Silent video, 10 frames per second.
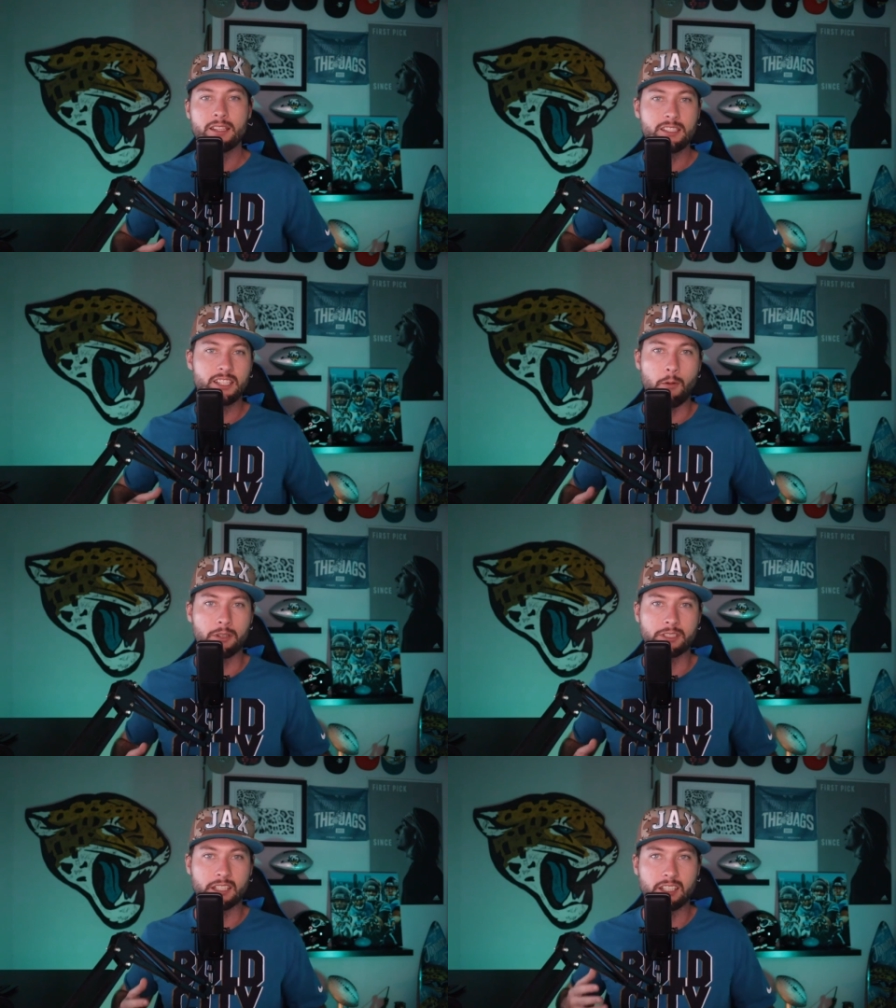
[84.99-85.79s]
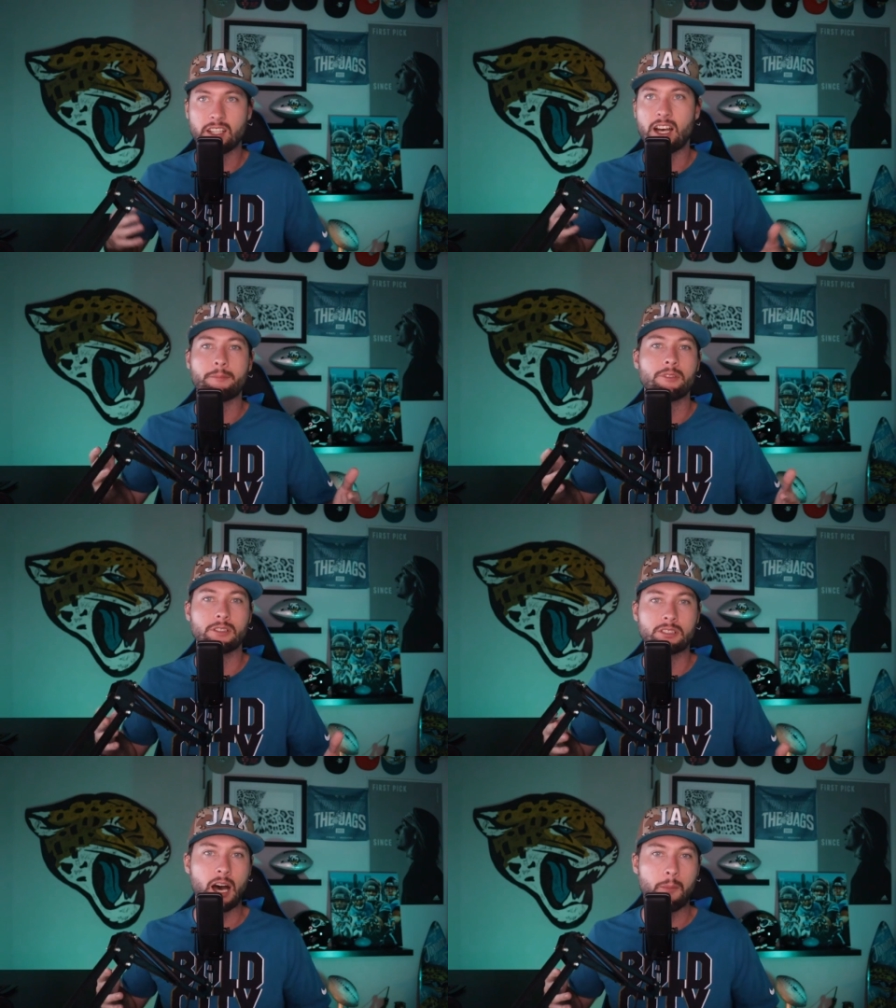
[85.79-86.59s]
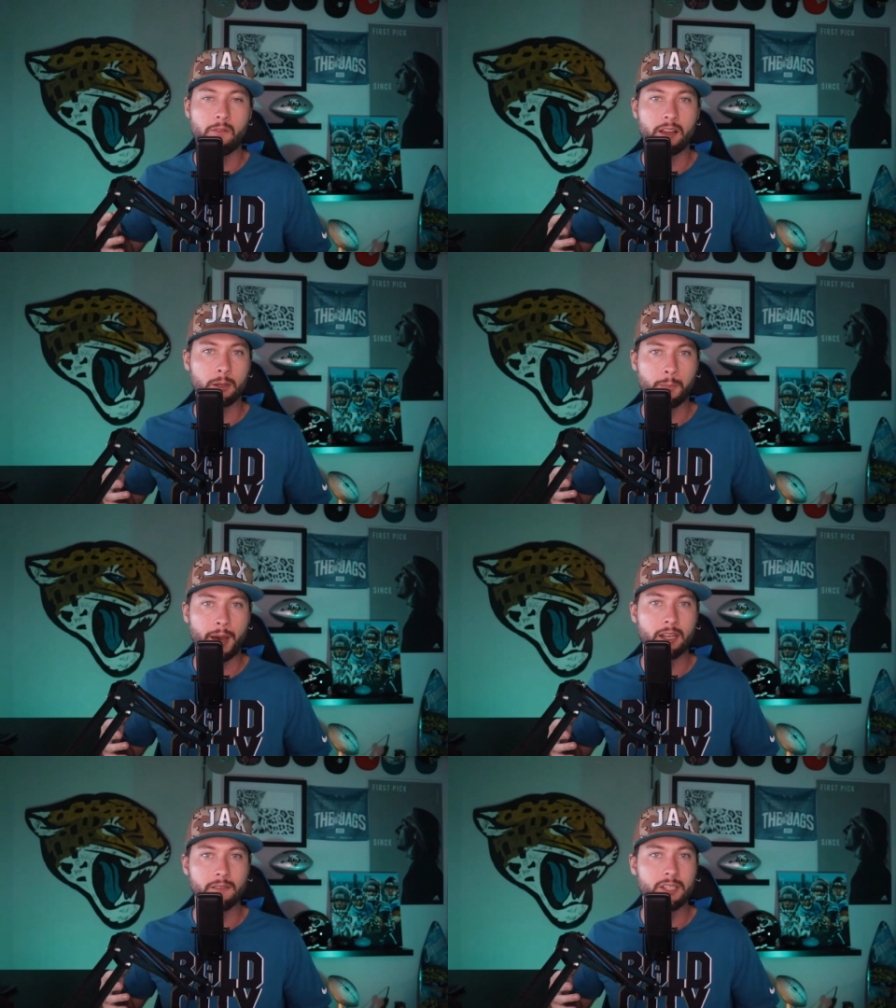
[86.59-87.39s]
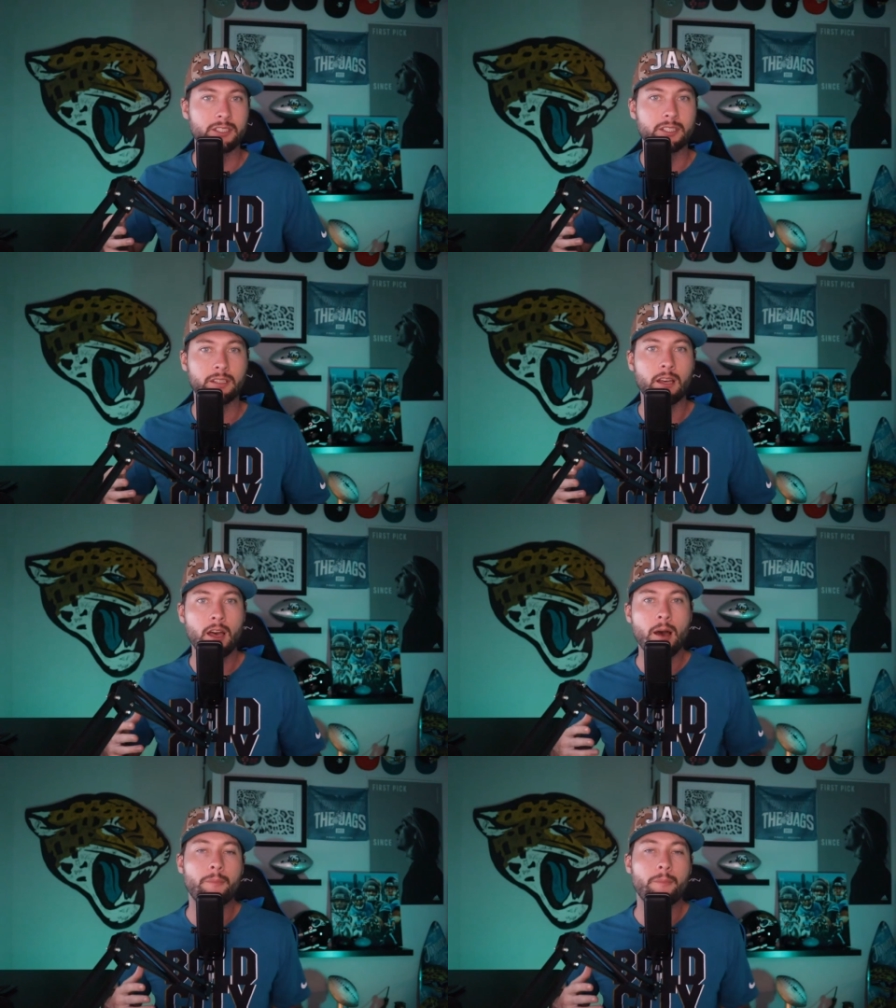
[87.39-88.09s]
the Jaguars can climb to the top of like a bad division.